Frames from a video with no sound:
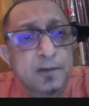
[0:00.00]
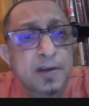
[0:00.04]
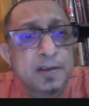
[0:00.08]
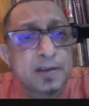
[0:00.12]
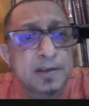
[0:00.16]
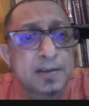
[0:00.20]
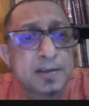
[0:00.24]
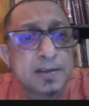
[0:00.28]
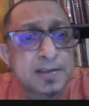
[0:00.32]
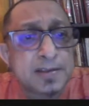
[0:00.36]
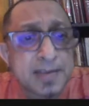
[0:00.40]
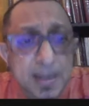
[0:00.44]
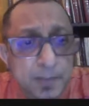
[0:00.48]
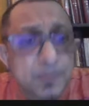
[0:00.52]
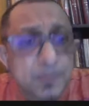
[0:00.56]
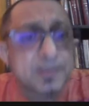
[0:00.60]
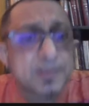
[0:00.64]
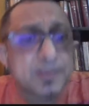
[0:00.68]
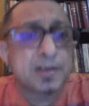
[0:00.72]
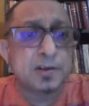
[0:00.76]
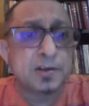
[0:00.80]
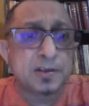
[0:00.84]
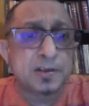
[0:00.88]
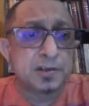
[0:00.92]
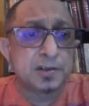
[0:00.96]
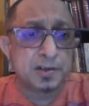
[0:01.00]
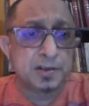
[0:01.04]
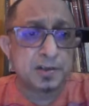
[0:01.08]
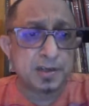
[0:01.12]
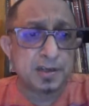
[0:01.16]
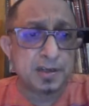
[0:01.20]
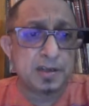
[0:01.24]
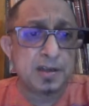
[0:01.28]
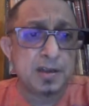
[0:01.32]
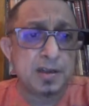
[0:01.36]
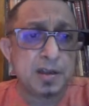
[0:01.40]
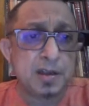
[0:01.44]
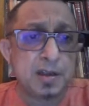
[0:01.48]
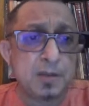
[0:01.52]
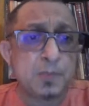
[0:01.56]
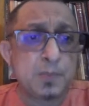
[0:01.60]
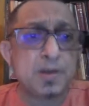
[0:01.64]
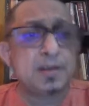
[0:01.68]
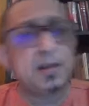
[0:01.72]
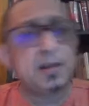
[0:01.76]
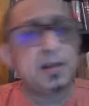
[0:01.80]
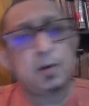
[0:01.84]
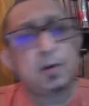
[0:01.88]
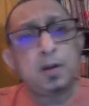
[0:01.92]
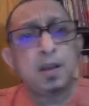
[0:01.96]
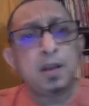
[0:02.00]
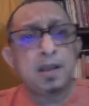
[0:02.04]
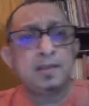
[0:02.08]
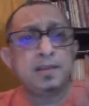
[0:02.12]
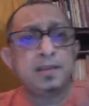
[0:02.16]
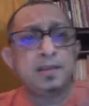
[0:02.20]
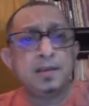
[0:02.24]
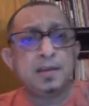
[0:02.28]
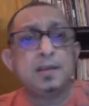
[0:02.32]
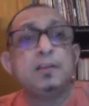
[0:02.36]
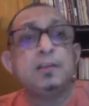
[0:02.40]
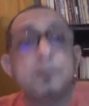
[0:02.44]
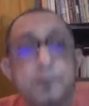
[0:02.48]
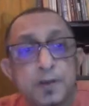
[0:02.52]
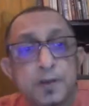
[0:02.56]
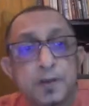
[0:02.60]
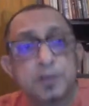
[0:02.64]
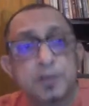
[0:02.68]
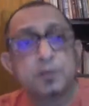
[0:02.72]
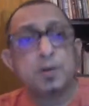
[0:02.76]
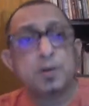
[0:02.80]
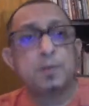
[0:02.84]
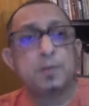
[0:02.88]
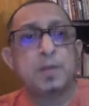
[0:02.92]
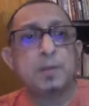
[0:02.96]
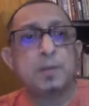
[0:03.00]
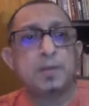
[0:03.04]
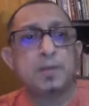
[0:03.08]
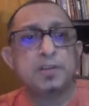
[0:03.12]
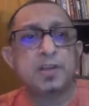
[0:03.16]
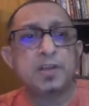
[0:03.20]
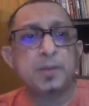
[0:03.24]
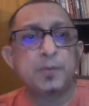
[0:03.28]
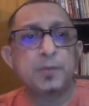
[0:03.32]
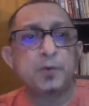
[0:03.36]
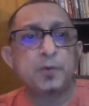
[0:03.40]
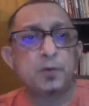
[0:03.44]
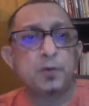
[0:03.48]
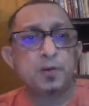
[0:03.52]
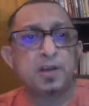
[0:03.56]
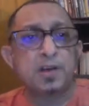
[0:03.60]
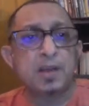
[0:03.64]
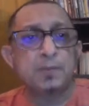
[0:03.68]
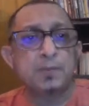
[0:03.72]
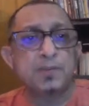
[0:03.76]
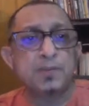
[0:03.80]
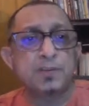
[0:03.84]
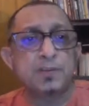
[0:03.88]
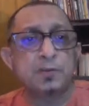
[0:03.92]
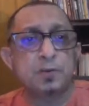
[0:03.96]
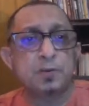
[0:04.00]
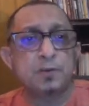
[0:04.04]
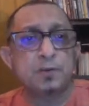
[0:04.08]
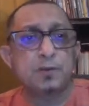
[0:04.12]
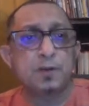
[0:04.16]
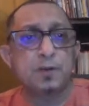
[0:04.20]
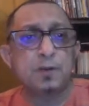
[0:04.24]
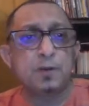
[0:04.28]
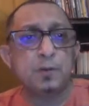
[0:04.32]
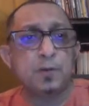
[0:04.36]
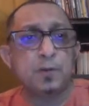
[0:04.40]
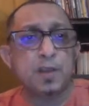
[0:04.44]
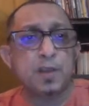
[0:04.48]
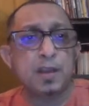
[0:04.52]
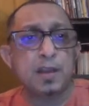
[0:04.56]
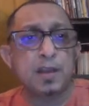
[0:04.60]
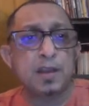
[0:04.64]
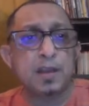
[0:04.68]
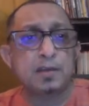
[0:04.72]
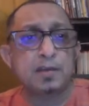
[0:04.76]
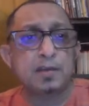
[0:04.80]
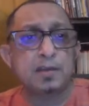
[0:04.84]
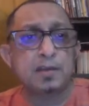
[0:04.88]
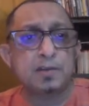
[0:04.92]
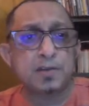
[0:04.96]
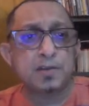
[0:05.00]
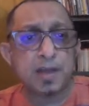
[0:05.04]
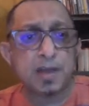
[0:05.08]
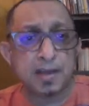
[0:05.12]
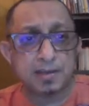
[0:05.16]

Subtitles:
covering the same territory, but they all had their individual publishing programs. So if you're looking at the